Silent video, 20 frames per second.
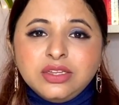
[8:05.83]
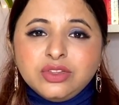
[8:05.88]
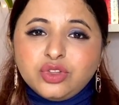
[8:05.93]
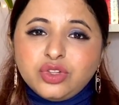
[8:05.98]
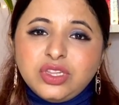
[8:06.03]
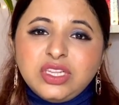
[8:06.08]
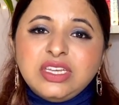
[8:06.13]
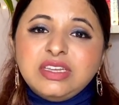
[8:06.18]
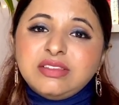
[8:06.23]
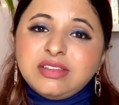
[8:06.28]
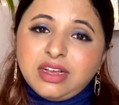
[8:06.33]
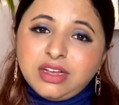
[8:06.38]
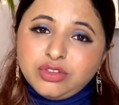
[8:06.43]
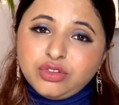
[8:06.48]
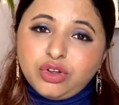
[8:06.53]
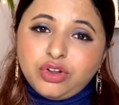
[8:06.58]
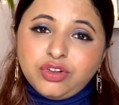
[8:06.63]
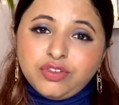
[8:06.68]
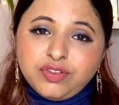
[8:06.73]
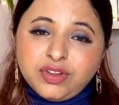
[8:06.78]
So these are
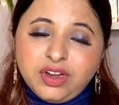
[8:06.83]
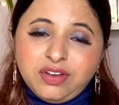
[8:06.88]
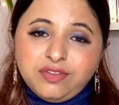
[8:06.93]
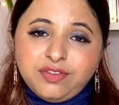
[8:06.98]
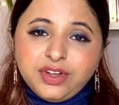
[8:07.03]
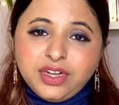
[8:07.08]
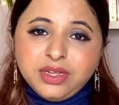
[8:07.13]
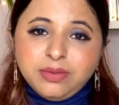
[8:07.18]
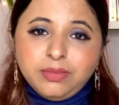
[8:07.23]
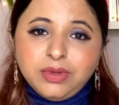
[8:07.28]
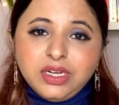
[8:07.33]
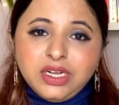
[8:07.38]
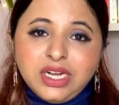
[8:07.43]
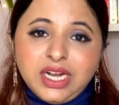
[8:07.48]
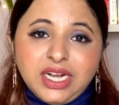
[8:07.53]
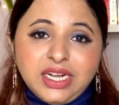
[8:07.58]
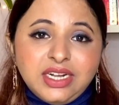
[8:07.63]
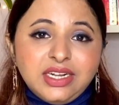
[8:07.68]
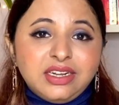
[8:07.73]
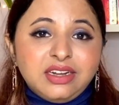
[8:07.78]
sort of comfortable,
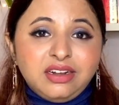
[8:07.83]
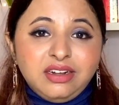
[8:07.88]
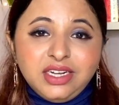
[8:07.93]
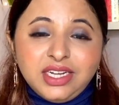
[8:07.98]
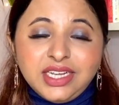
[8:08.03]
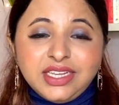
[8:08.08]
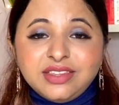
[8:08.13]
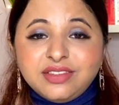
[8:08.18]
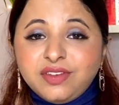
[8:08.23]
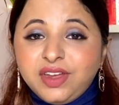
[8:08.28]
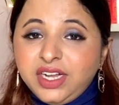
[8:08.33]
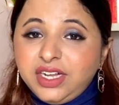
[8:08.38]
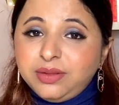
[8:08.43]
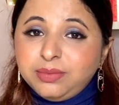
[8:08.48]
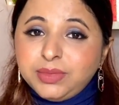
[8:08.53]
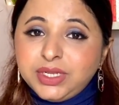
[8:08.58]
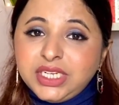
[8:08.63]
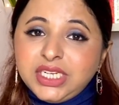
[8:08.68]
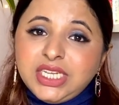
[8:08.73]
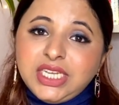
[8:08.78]
and it contains
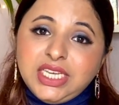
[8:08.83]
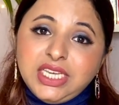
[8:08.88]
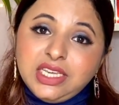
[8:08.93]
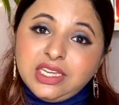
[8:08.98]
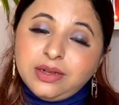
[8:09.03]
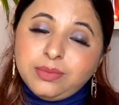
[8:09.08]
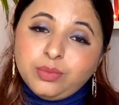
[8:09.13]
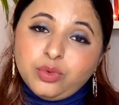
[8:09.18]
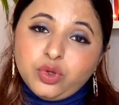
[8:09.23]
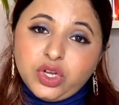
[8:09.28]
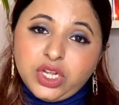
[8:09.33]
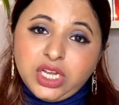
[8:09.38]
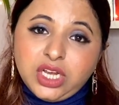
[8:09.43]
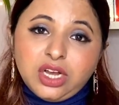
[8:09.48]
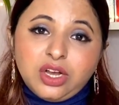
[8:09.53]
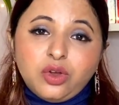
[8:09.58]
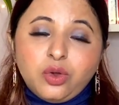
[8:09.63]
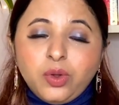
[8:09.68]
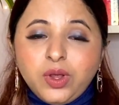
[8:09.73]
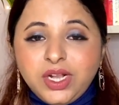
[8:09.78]
vitamin E and
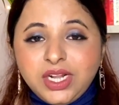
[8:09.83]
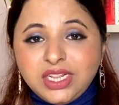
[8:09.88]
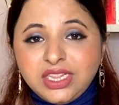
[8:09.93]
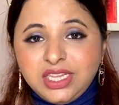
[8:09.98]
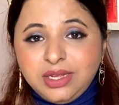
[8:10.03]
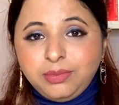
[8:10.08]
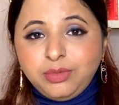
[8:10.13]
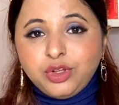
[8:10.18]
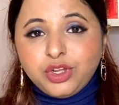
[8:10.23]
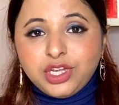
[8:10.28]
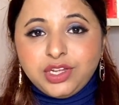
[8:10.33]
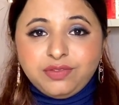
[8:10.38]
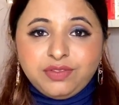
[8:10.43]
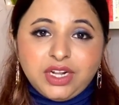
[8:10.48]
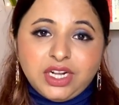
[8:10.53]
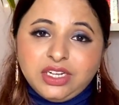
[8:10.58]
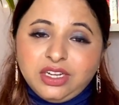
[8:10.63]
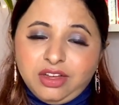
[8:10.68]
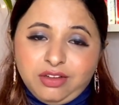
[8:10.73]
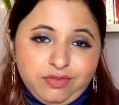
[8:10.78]
moringa oil in them to give
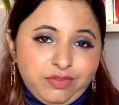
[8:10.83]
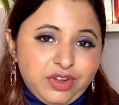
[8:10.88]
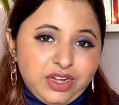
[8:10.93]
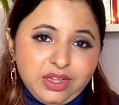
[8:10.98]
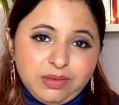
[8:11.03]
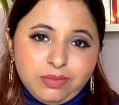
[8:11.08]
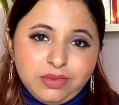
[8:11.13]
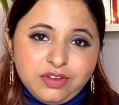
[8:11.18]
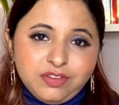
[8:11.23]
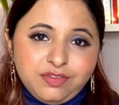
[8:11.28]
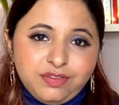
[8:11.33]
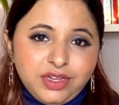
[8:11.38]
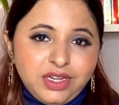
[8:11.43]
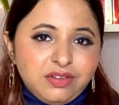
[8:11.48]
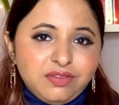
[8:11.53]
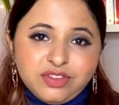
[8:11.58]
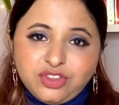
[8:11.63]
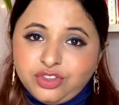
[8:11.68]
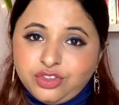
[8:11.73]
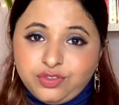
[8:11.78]
that comfortable
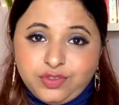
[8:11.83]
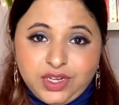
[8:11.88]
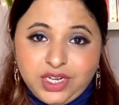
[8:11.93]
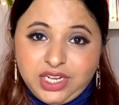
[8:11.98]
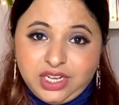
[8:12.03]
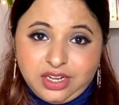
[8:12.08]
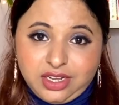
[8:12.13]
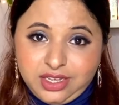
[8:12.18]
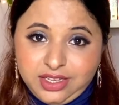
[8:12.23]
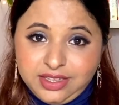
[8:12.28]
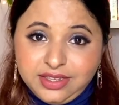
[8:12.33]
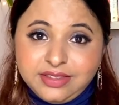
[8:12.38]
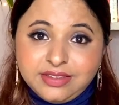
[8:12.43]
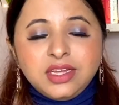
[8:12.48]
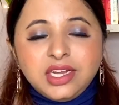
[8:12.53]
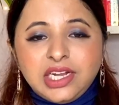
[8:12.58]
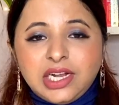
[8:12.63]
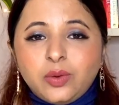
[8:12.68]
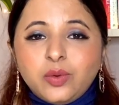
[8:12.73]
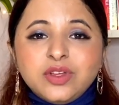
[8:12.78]
feel, which is very
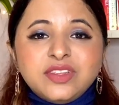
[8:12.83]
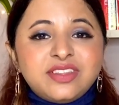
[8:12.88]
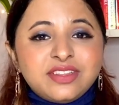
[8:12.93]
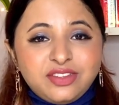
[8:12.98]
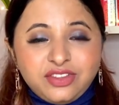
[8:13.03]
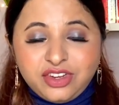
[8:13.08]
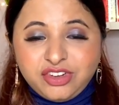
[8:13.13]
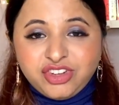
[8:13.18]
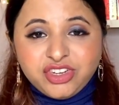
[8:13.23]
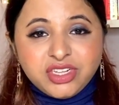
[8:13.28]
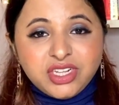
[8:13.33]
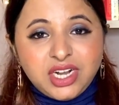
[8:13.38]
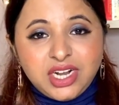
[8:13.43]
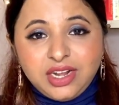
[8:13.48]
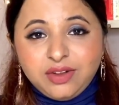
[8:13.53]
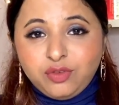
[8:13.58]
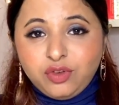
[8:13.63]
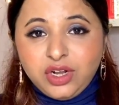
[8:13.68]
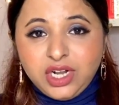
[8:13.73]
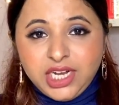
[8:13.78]
nice. Now, a suggestion that
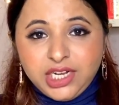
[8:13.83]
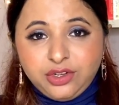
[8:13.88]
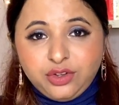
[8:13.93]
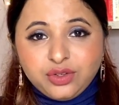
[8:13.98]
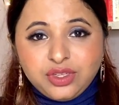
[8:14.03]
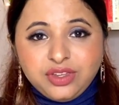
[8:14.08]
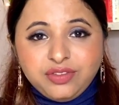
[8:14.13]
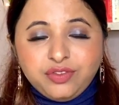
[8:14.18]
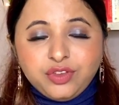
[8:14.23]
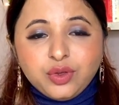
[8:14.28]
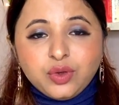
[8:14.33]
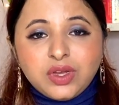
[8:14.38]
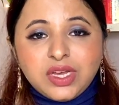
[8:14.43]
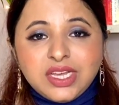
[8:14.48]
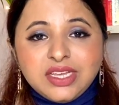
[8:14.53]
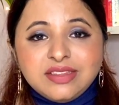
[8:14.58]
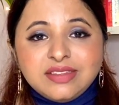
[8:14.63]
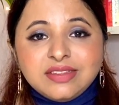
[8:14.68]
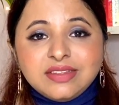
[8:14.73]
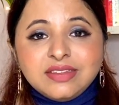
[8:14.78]
I would like to give you
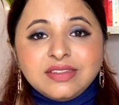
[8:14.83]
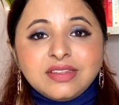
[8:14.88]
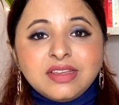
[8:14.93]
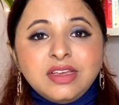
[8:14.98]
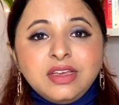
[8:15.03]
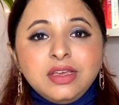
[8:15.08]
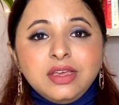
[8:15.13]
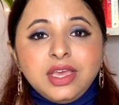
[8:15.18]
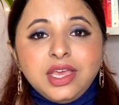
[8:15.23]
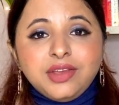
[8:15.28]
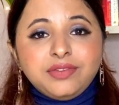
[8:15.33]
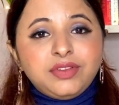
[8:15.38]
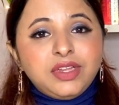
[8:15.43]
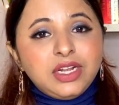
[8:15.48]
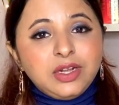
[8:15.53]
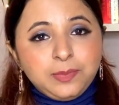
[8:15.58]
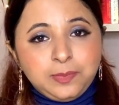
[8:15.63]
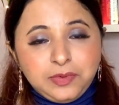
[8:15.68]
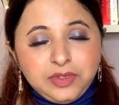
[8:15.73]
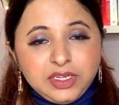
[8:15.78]
guys is, if the
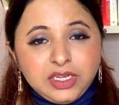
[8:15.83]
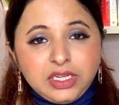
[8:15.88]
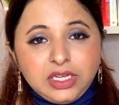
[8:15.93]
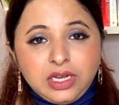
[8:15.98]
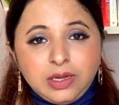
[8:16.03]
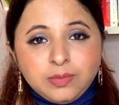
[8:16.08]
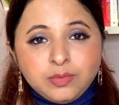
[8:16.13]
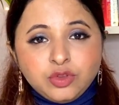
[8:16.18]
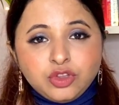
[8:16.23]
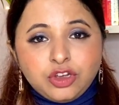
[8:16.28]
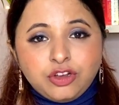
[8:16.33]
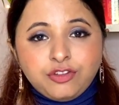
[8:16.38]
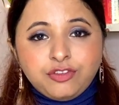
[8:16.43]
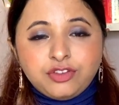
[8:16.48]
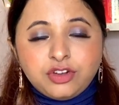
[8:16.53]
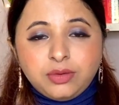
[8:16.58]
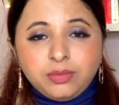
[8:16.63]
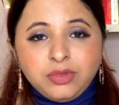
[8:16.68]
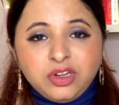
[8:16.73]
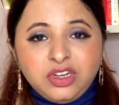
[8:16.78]
lipstick comes off
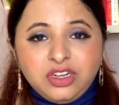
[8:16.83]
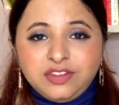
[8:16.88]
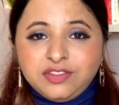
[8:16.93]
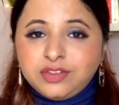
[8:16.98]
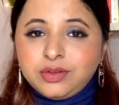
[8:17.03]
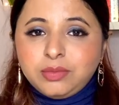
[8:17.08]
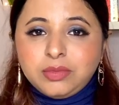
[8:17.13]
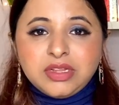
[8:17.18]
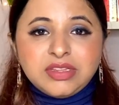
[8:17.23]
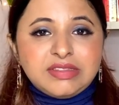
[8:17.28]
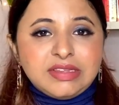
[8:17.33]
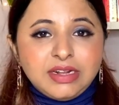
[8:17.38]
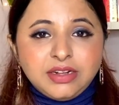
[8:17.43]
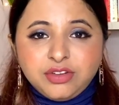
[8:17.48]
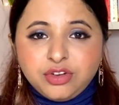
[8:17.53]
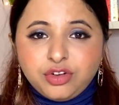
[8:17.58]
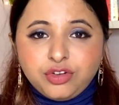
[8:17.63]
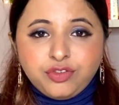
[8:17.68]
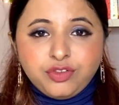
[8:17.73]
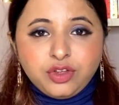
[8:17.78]
from your lips, from the
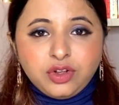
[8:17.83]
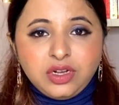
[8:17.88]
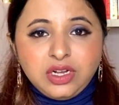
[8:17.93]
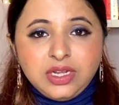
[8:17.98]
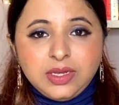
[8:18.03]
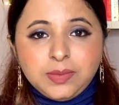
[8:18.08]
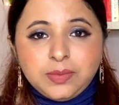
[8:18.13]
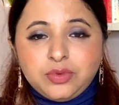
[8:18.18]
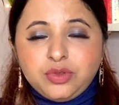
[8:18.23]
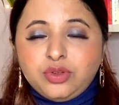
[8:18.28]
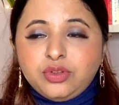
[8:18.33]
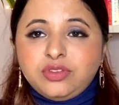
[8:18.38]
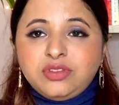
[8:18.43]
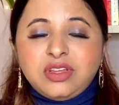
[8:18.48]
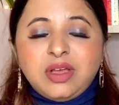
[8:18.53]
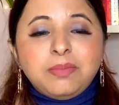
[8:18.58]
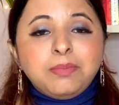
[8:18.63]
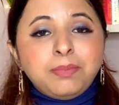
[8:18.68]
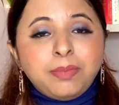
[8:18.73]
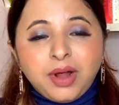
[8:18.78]
center of your lips or
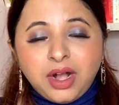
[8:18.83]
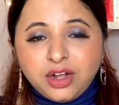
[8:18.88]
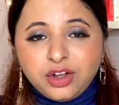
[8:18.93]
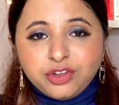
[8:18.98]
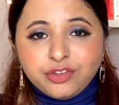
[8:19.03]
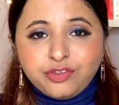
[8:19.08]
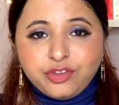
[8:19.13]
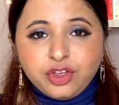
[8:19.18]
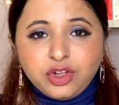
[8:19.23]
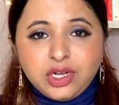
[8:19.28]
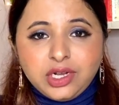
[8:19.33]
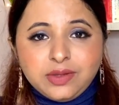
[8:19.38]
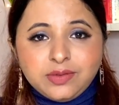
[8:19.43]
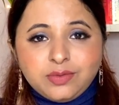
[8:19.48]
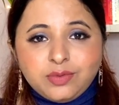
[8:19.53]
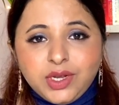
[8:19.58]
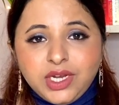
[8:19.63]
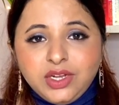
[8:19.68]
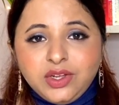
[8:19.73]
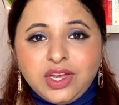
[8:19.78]
some part of your
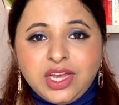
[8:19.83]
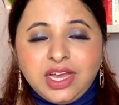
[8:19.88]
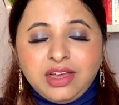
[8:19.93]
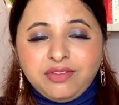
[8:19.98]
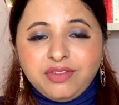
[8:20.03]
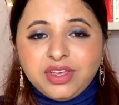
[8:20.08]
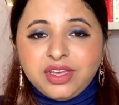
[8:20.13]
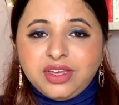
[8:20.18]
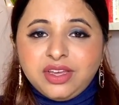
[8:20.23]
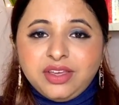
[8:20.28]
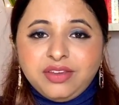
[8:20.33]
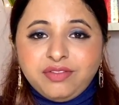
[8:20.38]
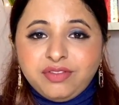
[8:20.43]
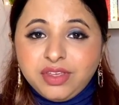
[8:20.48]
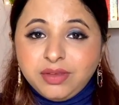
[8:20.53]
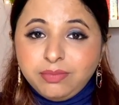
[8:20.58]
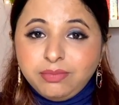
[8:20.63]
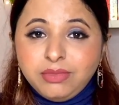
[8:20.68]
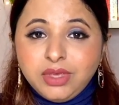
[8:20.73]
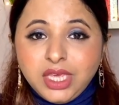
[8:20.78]
lips while you're having a
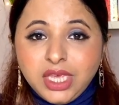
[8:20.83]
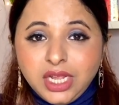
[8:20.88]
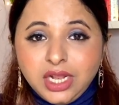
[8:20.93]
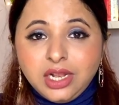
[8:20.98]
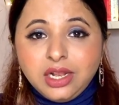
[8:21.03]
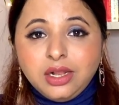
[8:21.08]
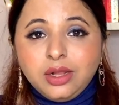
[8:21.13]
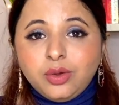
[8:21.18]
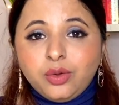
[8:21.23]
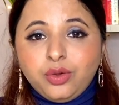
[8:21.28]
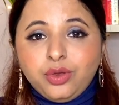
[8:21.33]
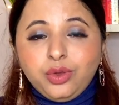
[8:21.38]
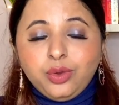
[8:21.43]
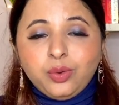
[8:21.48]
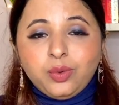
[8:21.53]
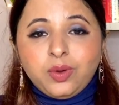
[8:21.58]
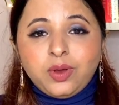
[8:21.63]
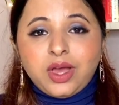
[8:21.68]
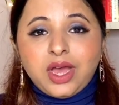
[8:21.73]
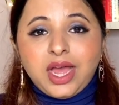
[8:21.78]
heavy meal, or
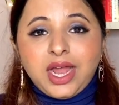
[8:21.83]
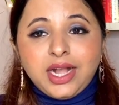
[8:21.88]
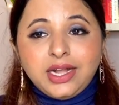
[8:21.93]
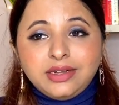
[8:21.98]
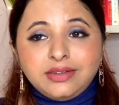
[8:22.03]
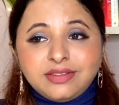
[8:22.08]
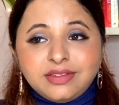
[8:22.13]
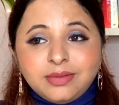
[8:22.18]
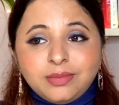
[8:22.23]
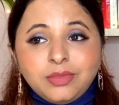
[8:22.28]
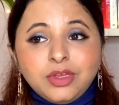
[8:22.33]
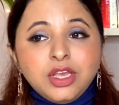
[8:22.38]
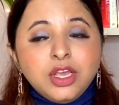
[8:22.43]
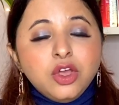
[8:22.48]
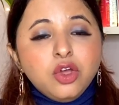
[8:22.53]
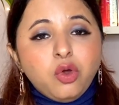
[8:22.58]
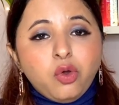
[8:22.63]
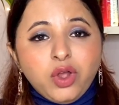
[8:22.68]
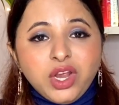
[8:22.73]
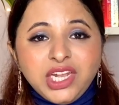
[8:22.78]
you had some
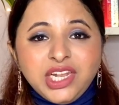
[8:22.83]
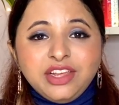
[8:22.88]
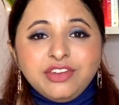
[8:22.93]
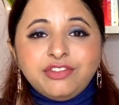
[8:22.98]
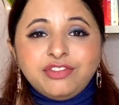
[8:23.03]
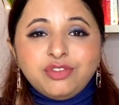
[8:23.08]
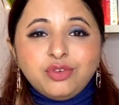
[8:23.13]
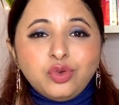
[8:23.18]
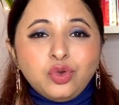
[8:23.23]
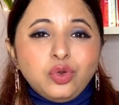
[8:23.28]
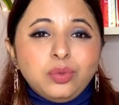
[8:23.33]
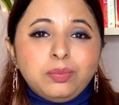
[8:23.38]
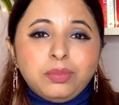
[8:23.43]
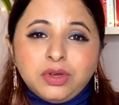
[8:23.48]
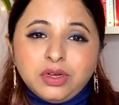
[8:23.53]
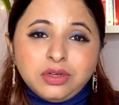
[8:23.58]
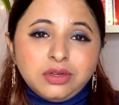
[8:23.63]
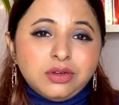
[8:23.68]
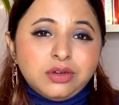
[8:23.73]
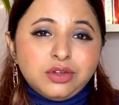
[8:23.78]
oily food,
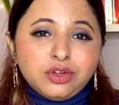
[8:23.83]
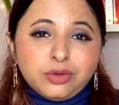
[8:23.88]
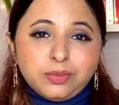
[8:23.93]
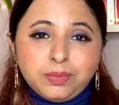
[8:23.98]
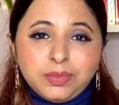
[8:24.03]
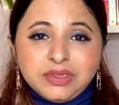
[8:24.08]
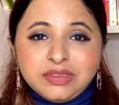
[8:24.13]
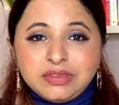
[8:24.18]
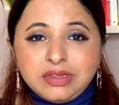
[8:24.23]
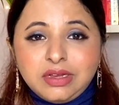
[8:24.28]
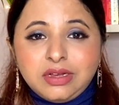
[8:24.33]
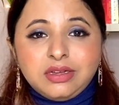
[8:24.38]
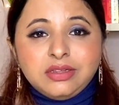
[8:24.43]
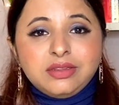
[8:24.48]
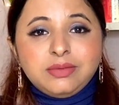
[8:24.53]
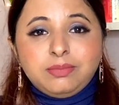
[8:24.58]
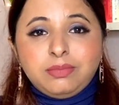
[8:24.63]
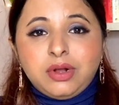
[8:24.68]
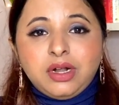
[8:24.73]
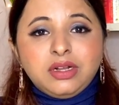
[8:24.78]
burger or
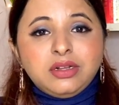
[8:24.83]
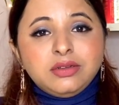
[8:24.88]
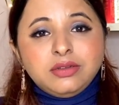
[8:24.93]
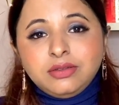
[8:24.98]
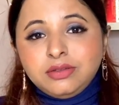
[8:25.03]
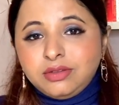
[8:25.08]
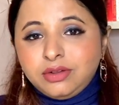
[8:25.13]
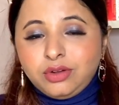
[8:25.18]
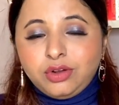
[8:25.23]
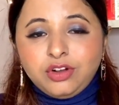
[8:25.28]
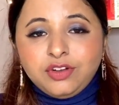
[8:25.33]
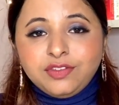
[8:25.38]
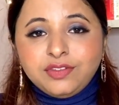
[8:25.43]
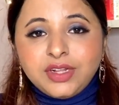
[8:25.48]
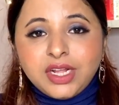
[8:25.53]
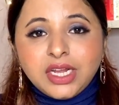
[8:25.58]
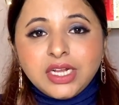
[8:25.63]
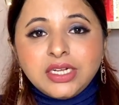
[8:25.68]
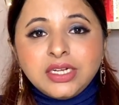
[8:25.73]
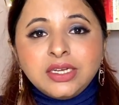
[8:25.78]
pizzas, butters and all of
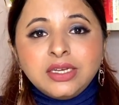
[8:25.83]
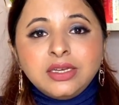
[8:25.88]
that,